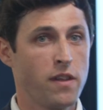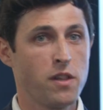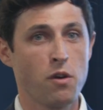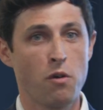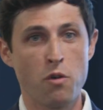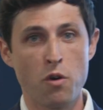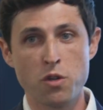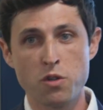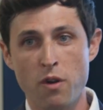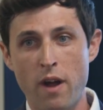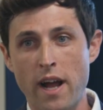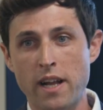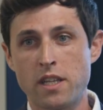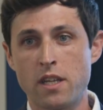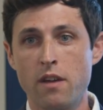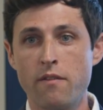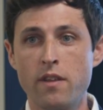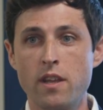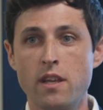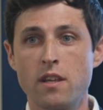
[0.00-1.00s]
Those are
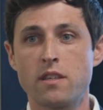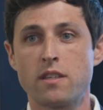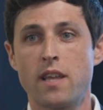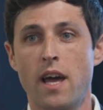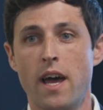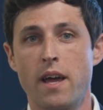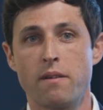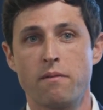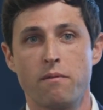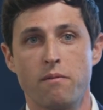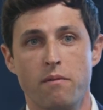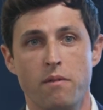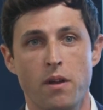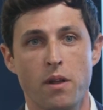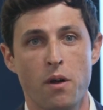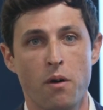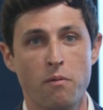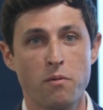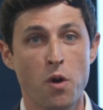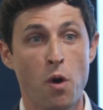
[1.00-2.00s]
activities that
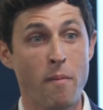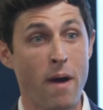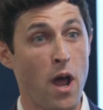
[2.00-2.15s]
no